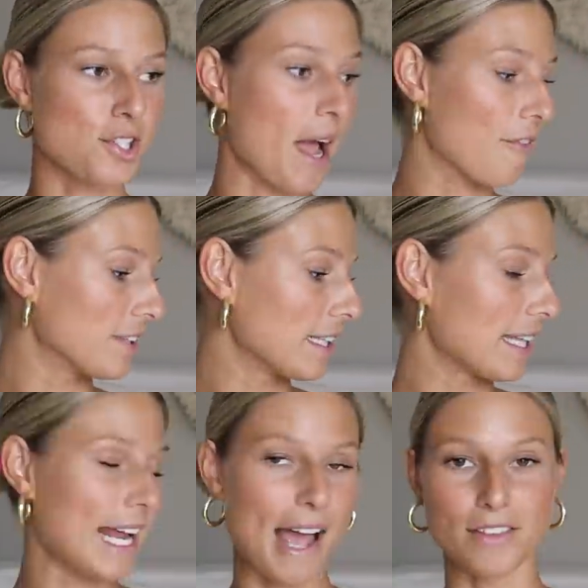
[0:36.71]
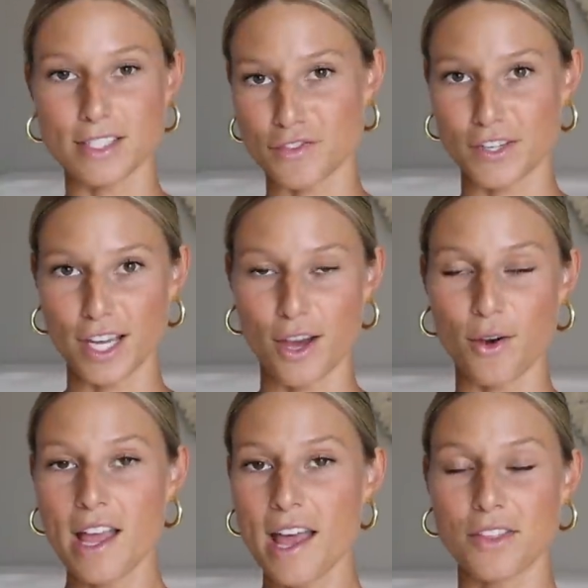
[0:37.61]
So everything that I have in this
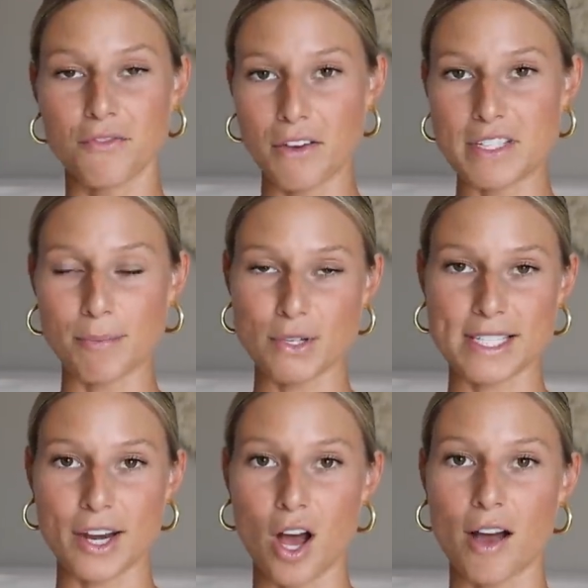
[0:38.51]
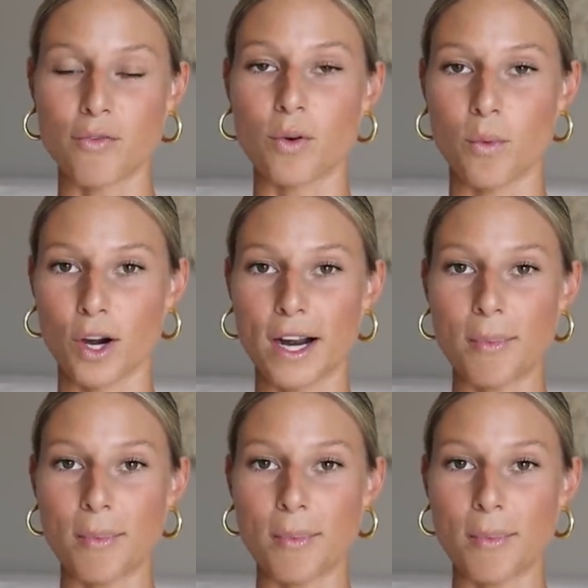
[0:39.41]
video, the 15% off will work.